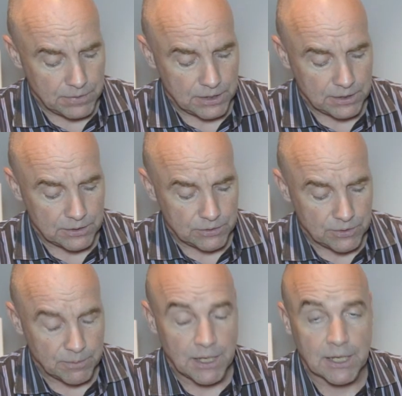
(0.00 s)
to
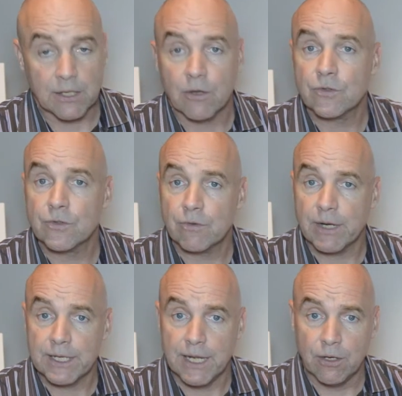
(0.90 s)
the market also
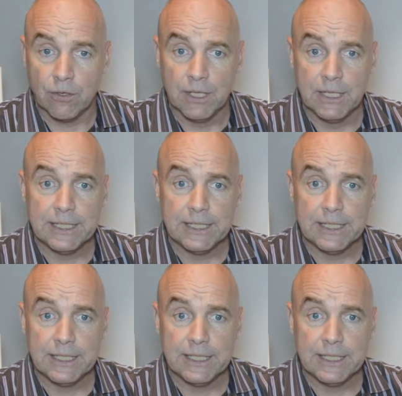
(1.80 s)
right now.